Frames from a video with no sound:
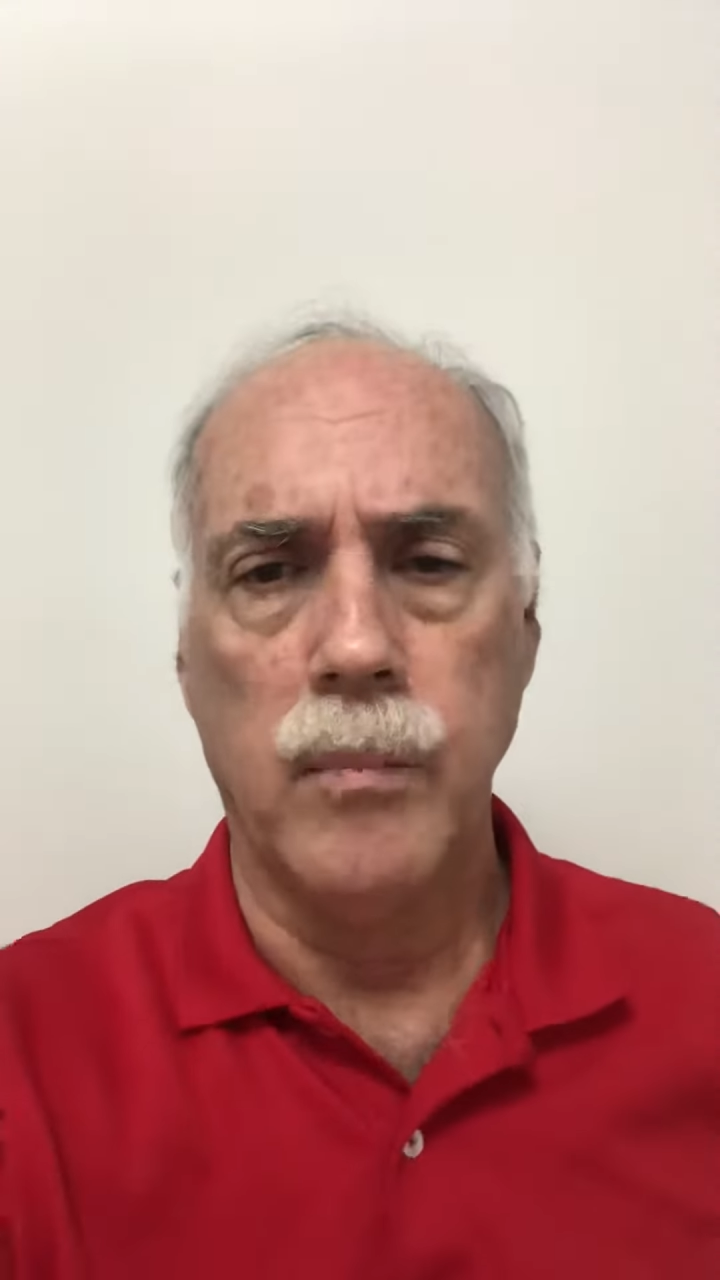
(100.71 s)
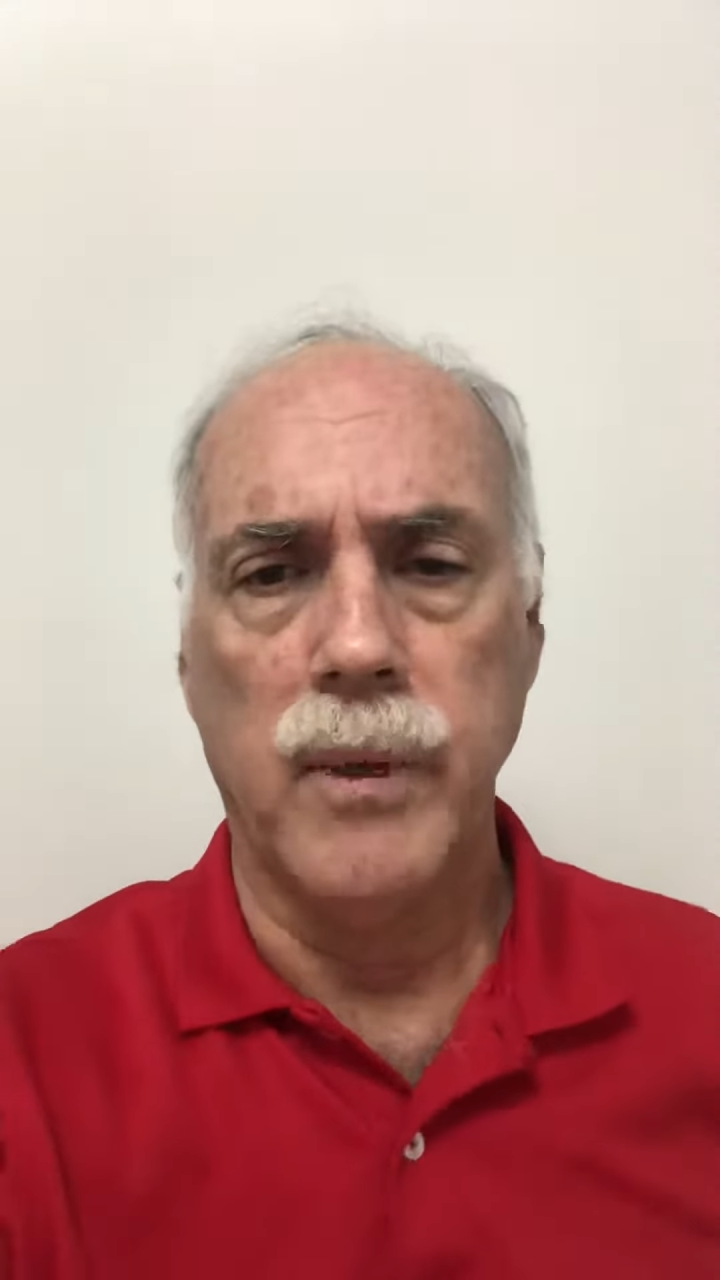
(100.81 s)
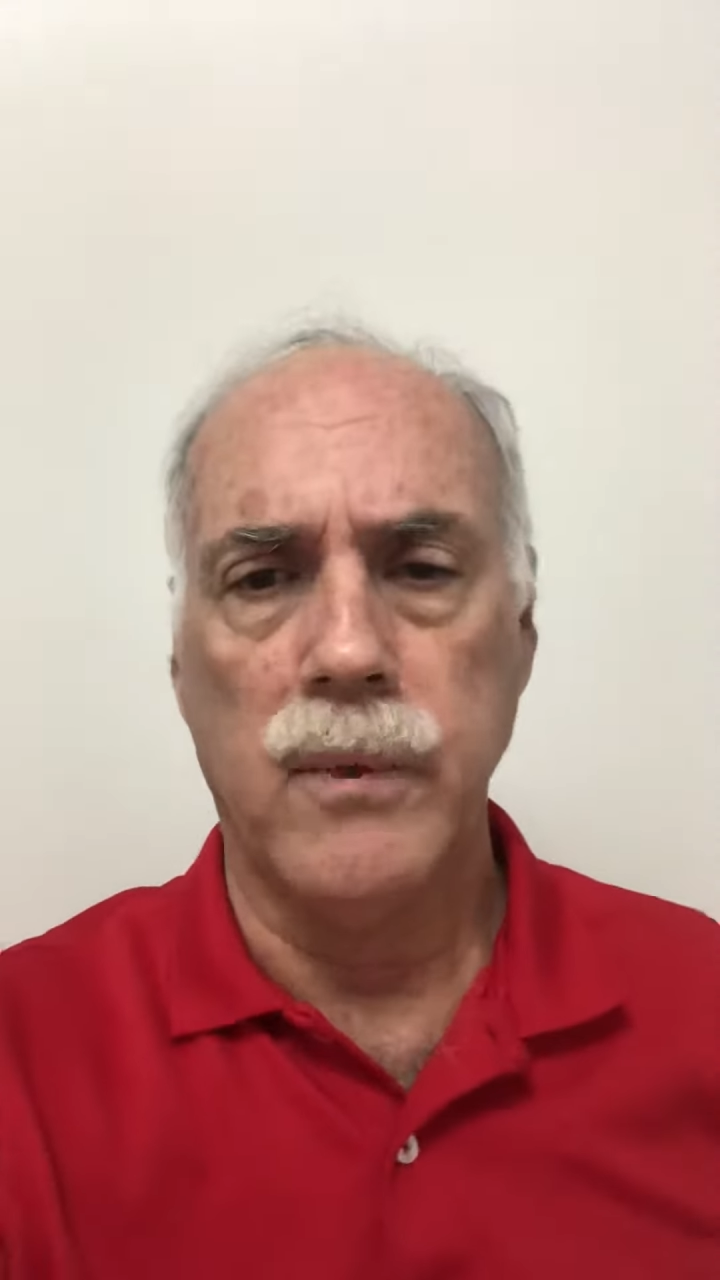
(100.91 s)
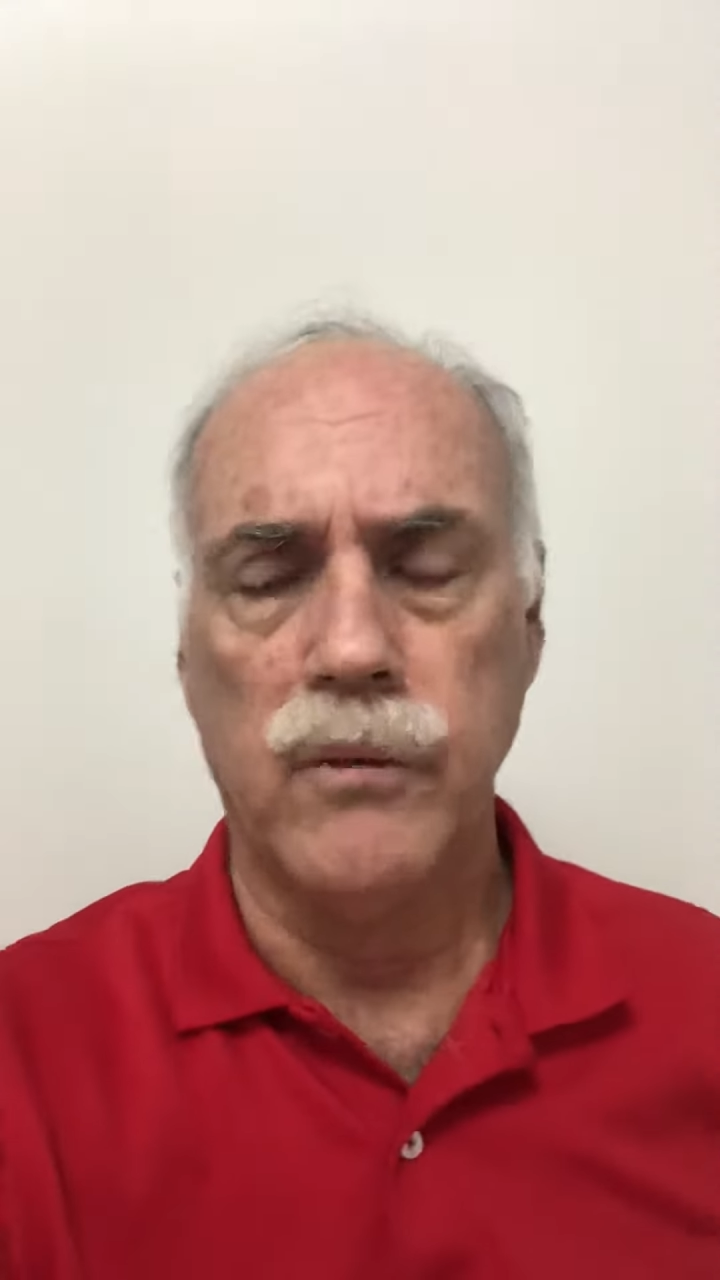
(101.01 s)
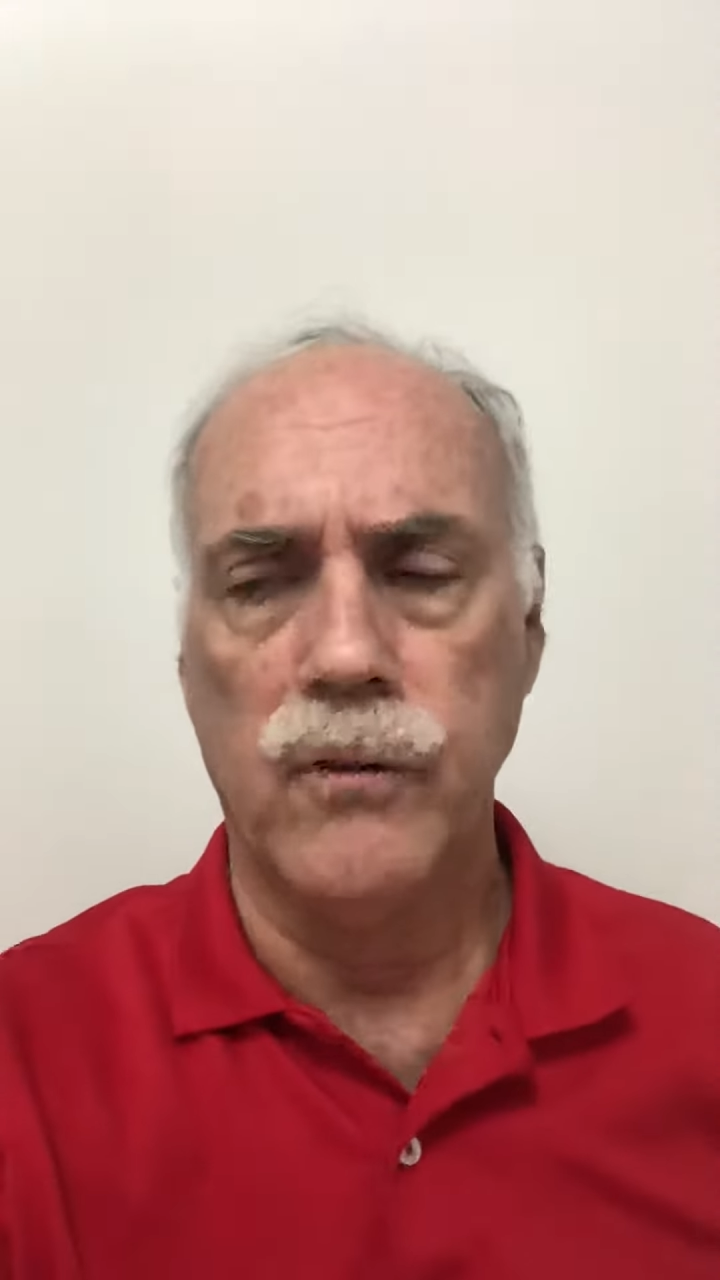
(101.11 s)

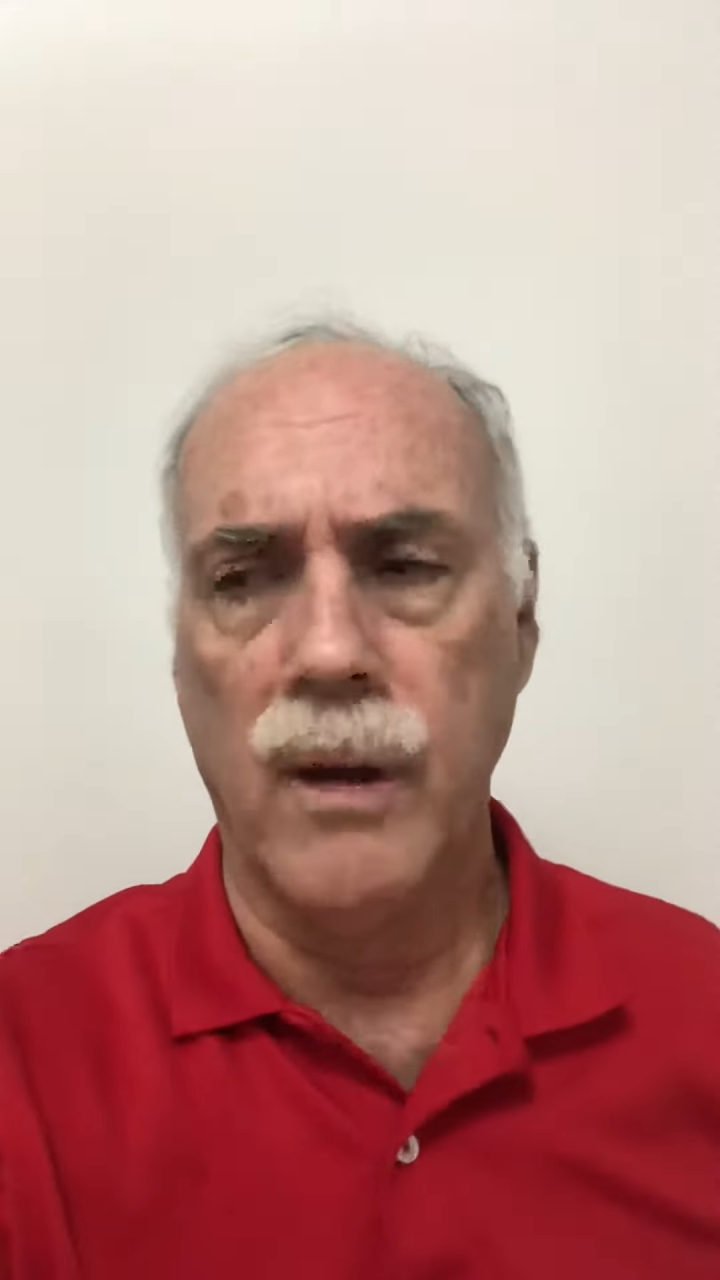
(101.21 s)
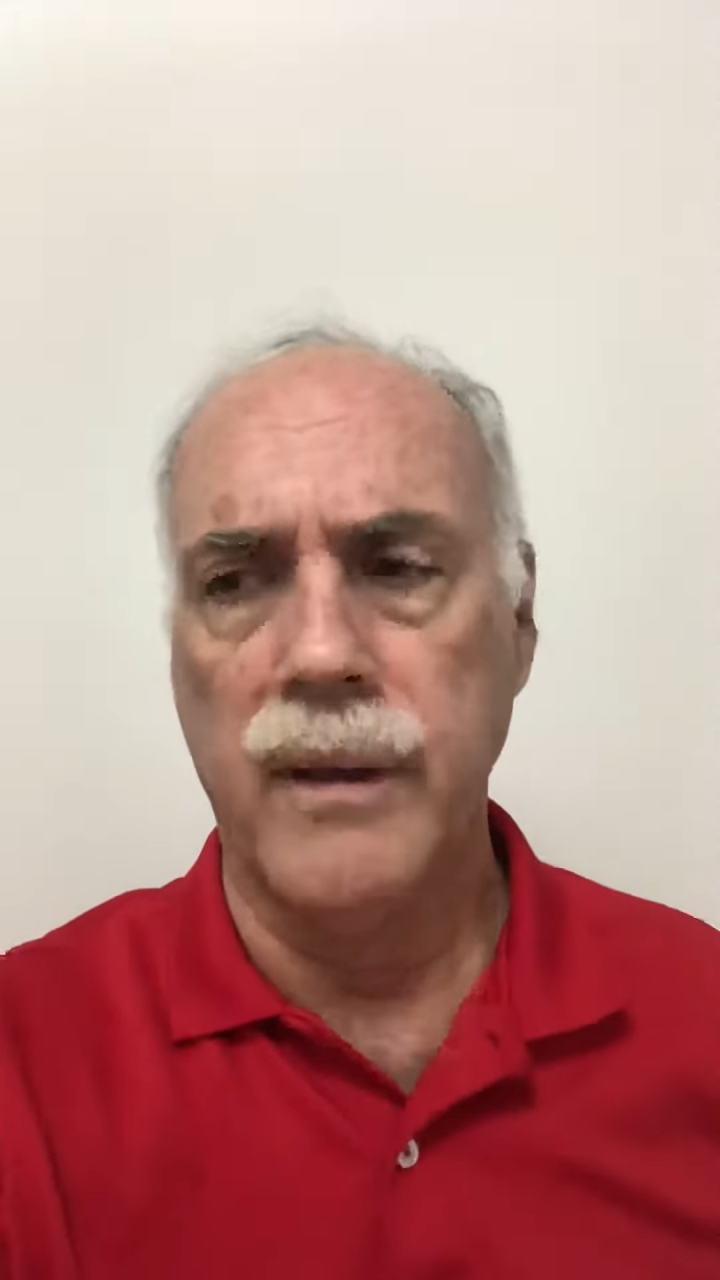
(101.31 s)
because John